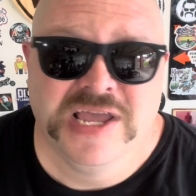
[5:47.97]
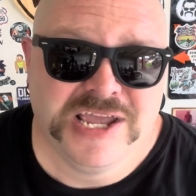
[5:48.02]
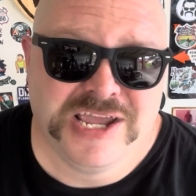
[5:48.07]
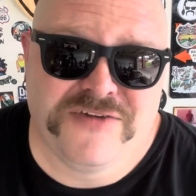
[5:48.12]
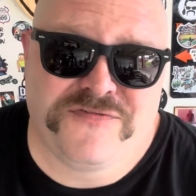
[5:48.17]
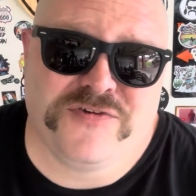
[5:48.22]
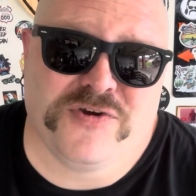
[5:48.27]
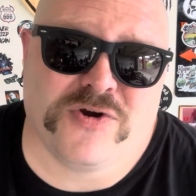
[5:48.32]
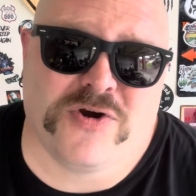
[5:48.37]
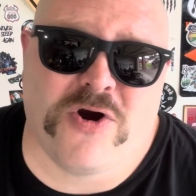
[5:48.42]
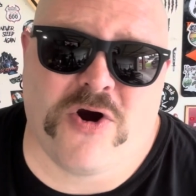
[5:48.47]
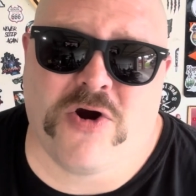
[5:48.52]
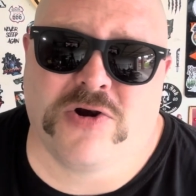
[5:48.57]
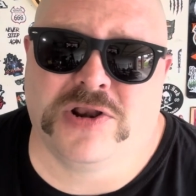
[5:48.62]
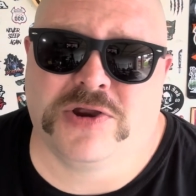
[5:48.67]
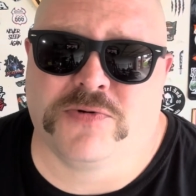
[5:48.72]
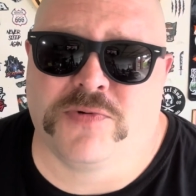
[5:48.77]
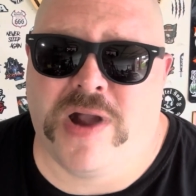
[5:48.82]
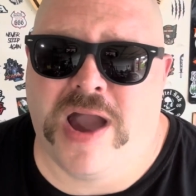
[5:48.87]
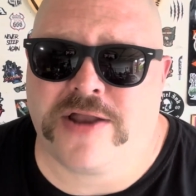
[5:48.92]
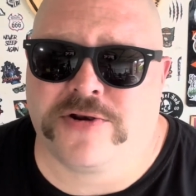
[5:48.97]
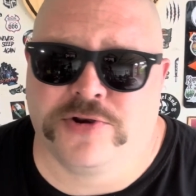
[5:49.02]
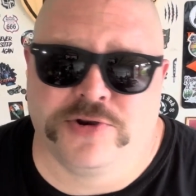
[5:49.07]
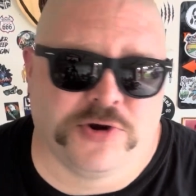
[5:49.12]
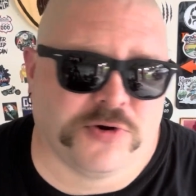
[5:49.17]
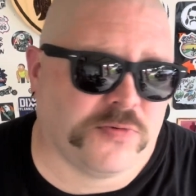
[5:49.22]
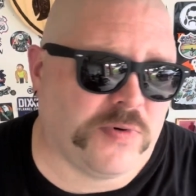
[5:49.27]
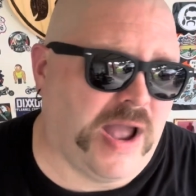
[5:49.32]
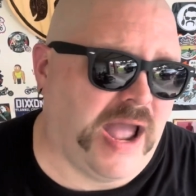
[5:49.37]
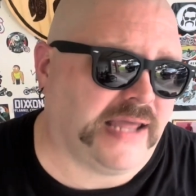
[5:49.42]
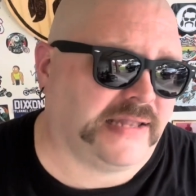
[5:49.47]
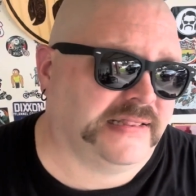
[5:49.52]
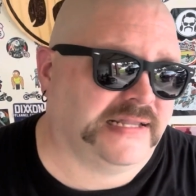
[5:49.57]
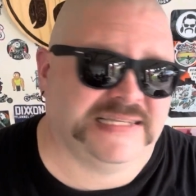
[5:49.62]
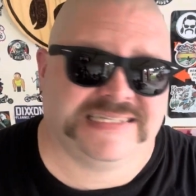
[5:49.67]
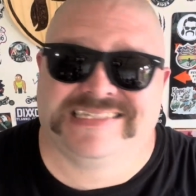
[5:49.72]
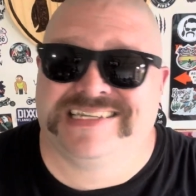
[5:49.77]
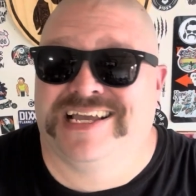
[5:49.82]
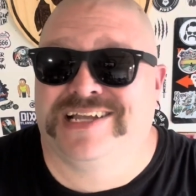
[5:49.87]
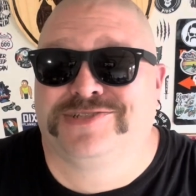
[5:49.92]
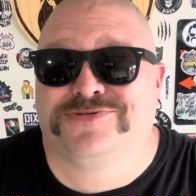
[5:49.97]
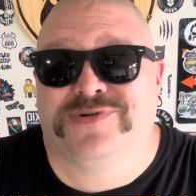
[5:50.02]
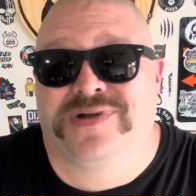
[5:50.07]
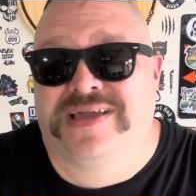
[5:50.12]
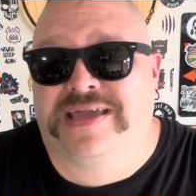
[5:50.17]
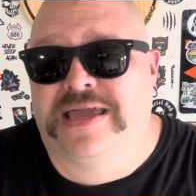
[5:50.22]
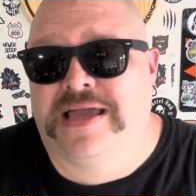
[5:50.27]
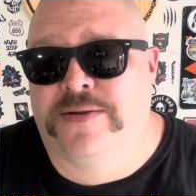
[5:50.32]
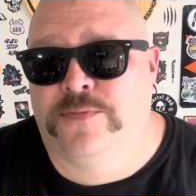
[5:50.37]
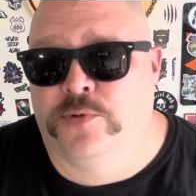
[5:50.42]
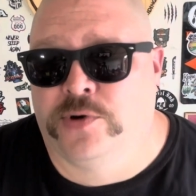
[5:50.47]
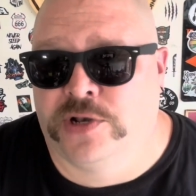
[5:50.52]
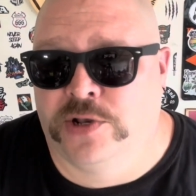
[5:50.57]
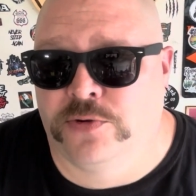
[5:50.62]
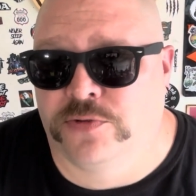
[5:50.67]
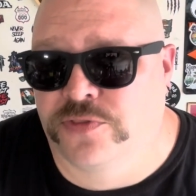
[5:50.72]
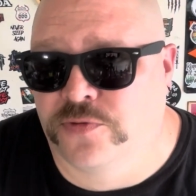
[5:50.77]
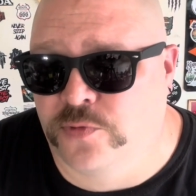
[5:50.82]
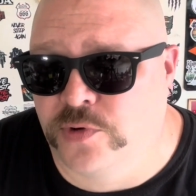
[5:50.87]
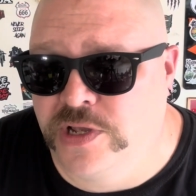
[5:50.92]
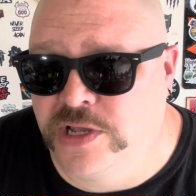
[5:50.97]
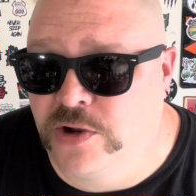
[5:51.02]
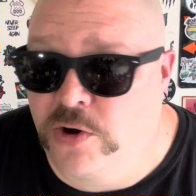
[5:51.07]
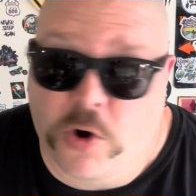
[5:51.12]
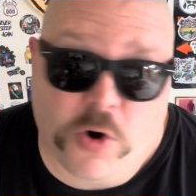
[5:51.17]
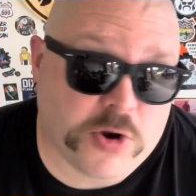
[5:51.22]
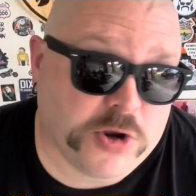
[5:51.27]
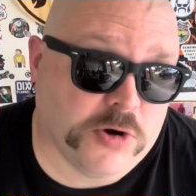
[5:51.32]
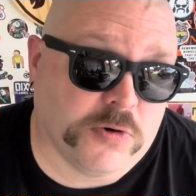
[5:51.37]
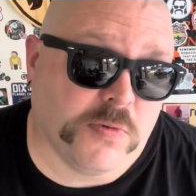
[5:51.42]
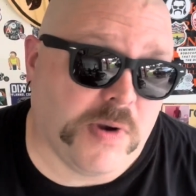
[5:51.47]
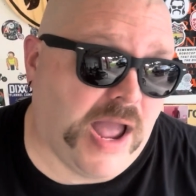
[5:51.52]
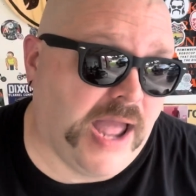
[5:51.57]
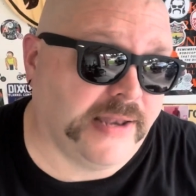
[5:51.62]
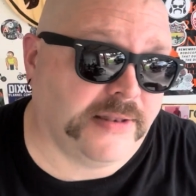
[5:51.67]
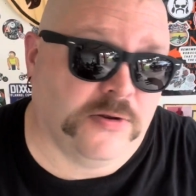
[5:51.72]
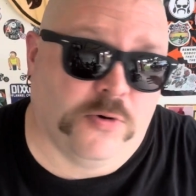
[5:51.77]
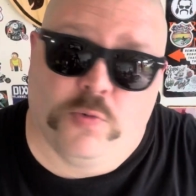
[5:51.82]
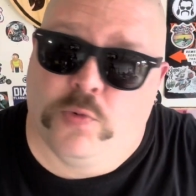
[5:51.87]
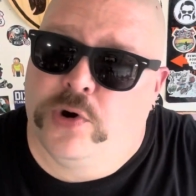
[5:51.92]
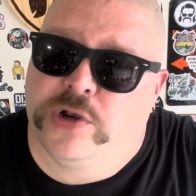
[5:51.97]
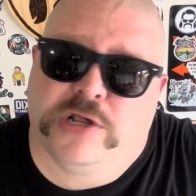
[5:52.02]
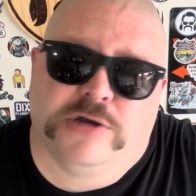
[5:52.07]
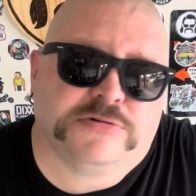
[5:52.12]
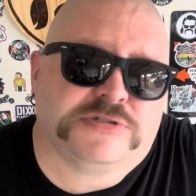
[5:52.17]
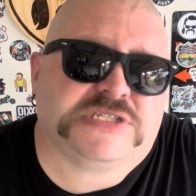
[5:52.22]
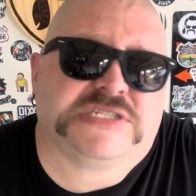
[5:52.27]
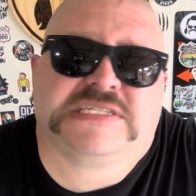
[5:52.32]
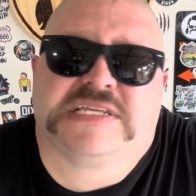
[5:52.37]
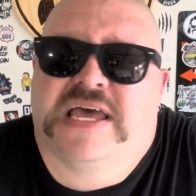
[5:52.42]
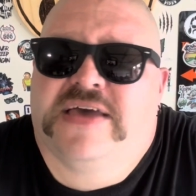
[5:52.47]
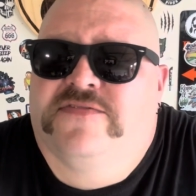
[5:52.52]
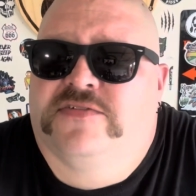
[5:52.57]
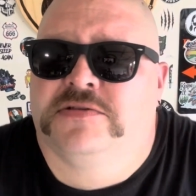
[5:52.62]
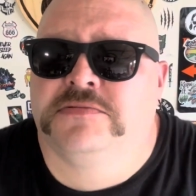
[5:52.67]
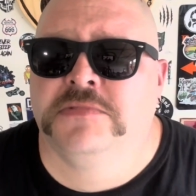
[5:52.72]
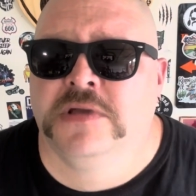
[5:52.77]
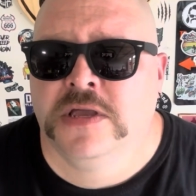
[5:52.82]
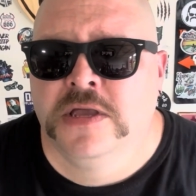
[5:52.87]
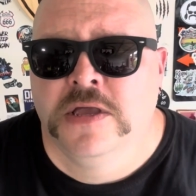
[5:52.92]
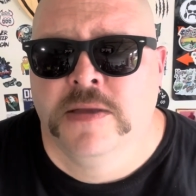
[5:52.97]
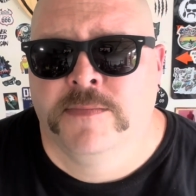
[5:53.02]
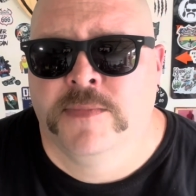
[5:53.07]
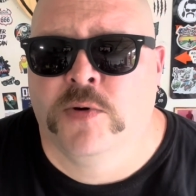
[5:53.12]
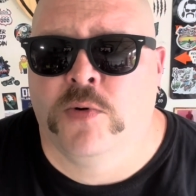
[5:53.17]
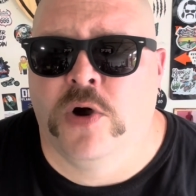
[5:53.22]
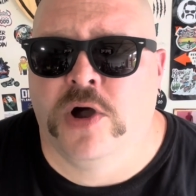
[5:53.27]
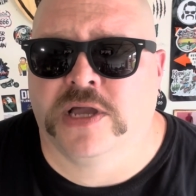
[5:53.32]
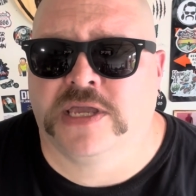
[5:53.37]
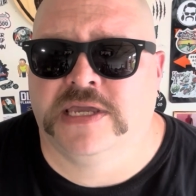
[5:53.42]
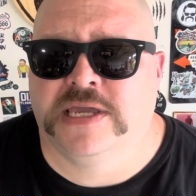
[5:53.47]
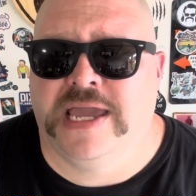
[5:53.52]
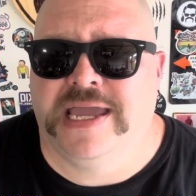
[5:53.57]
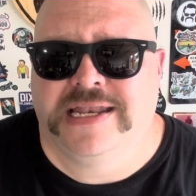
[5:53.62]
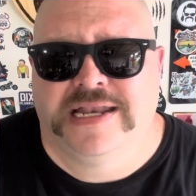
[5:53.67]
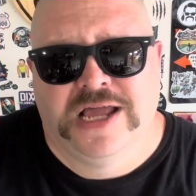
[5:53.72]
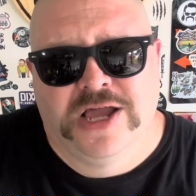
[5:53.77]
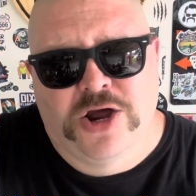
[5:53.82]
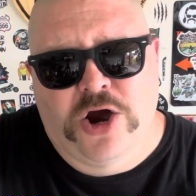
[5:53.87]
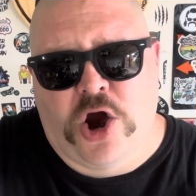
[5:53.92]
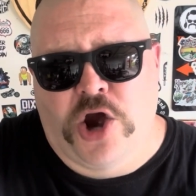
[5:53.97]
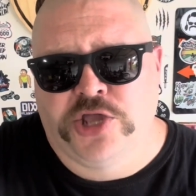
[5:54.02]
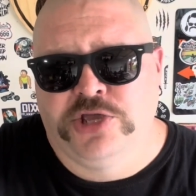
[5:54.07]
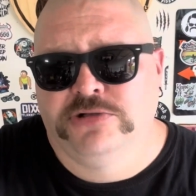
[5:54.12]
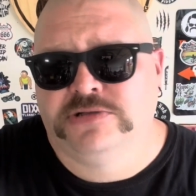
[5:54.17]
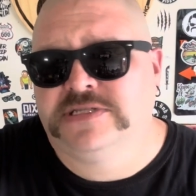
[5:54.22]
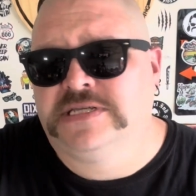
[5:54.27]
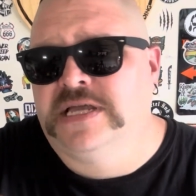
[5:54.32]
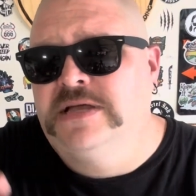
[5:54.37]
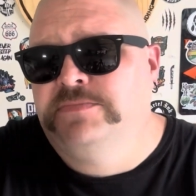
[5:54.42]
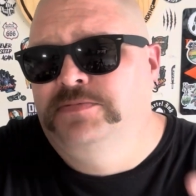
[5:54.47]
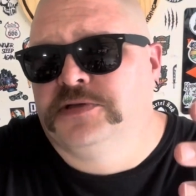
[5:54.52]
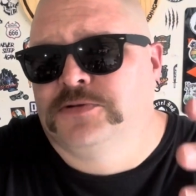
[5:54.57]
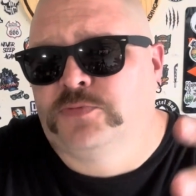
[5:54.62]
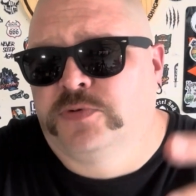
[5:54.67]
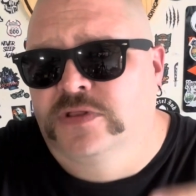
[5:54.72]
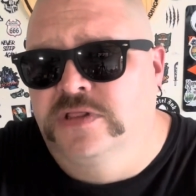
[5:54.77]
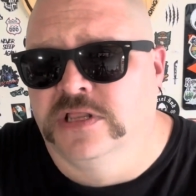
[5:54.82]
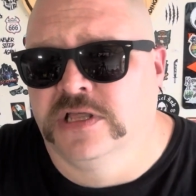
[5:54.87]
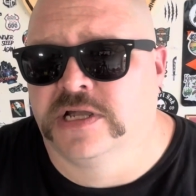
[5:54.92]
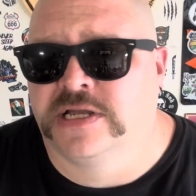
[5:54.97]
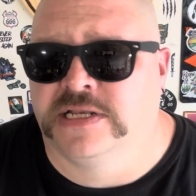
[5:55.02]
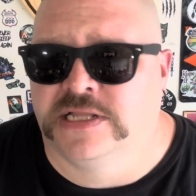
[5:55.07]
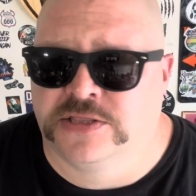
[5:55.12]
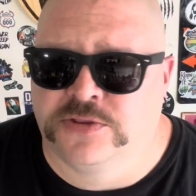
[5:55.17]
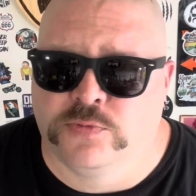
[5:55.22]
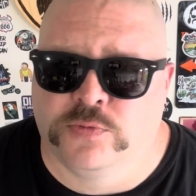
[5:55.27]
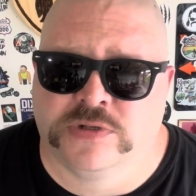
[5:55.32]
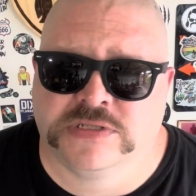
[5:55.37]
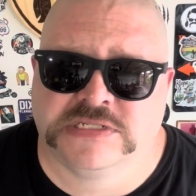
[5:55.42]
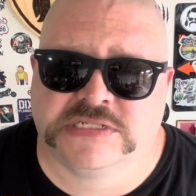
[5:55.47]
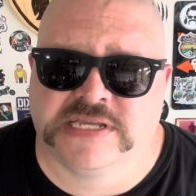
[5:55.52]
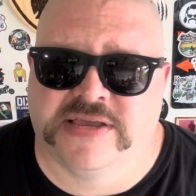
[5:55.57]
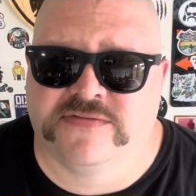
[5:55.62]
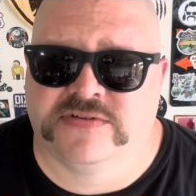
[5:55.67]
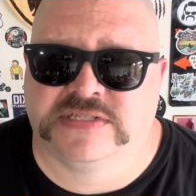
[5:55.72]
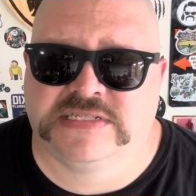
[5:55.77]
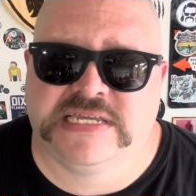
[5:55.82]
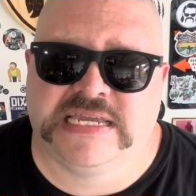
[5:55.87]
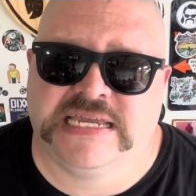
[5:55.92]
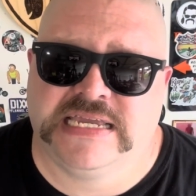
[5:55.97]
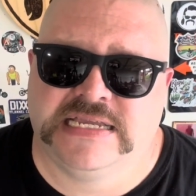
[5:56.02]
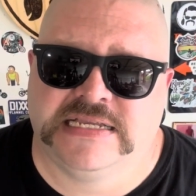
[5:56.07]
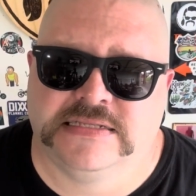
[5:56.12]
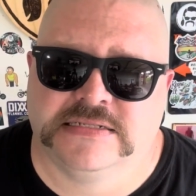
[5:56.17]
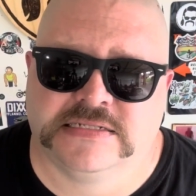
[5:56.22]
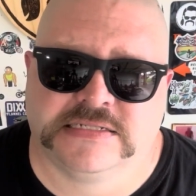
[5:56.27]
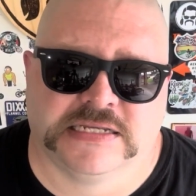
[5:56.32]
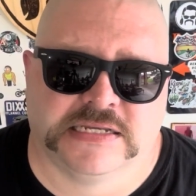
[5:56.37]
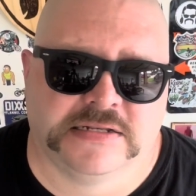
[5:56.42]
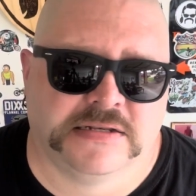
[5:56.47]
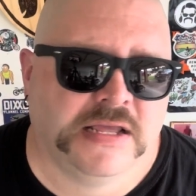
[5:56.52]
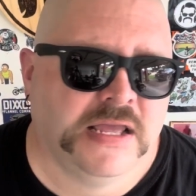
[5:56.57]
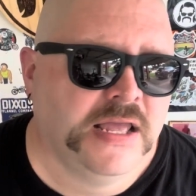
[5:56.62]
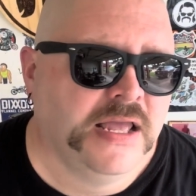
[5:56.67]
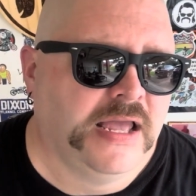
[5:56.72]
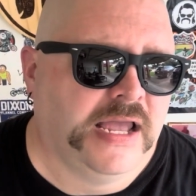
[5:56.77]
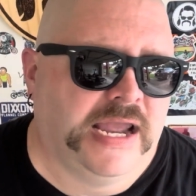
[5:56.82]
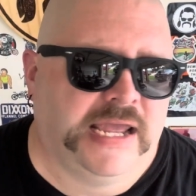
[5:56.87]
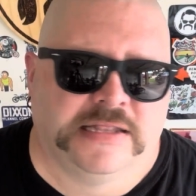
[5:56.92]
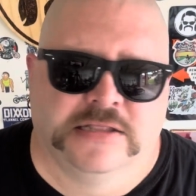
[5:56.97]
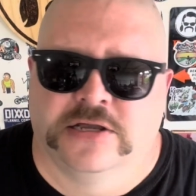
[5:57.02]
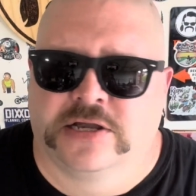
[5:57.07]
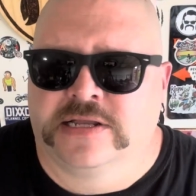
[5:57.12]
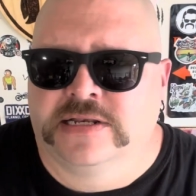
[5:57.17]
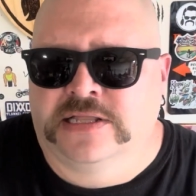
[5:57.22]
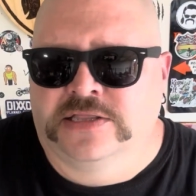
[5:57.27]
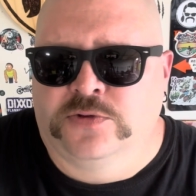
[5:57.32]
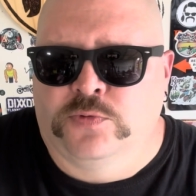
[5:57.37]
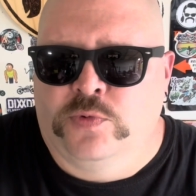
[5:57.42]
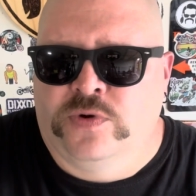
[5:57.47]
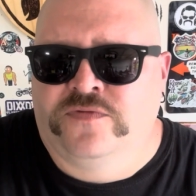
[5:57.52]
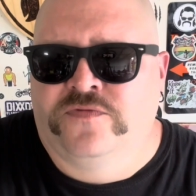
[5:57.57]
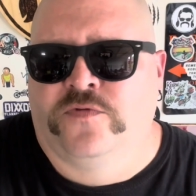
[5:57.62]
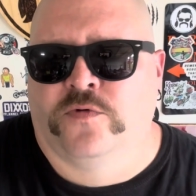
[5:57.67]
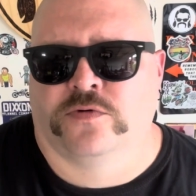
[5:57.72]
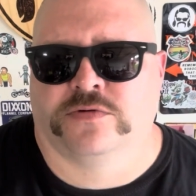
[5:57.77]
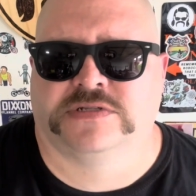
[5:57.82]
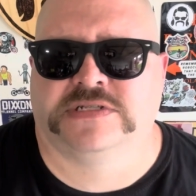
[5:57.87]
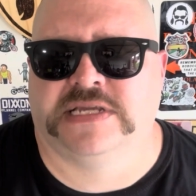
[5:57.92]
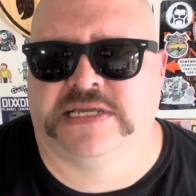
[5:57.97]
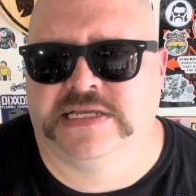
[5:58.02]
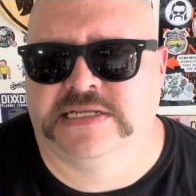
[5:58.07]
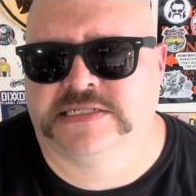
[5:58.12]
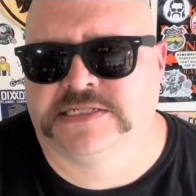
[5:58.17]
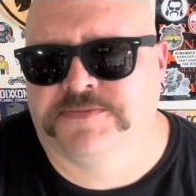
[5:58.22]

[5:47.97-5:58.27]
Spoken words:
If you're a Harley rider and you're riding, let's say a Twin Cam 103, or you're riding a 107 Milwaukee 8, are you tempted with looking at the 117s and looking at the 114s?